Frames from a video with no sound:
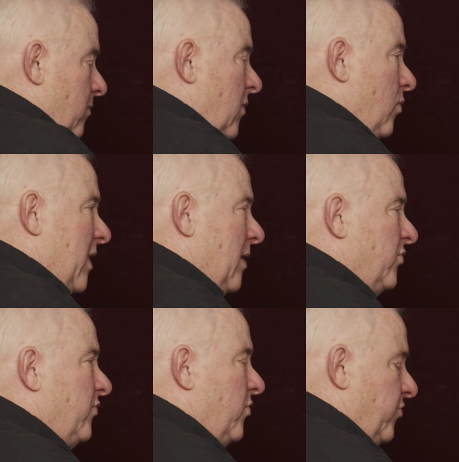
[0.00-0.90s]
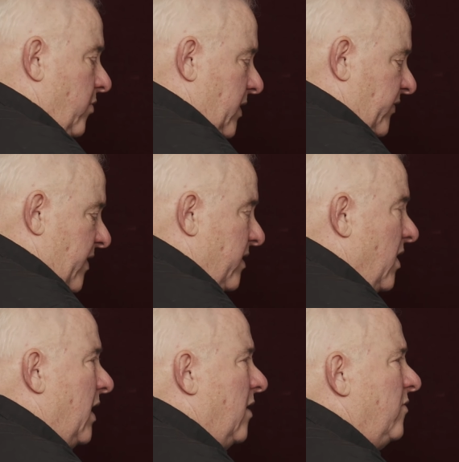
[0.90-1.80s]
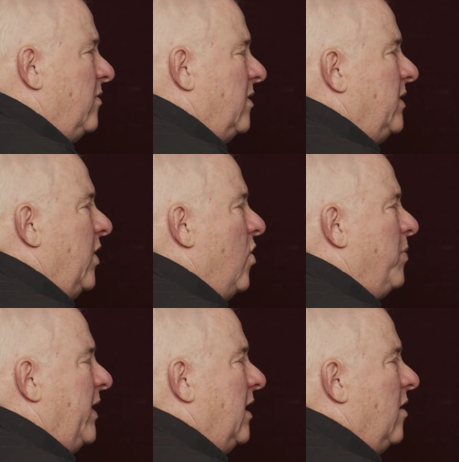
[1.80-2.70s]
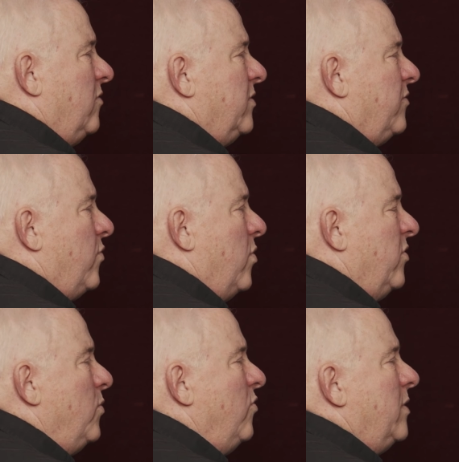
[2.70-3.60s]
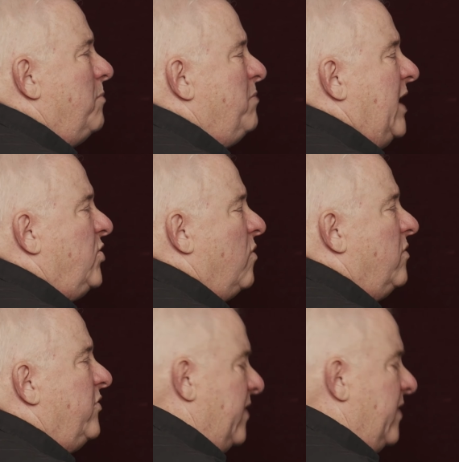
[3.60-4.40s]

When I was first doing this, I thought of the opening of the fourth movement of Beethoven's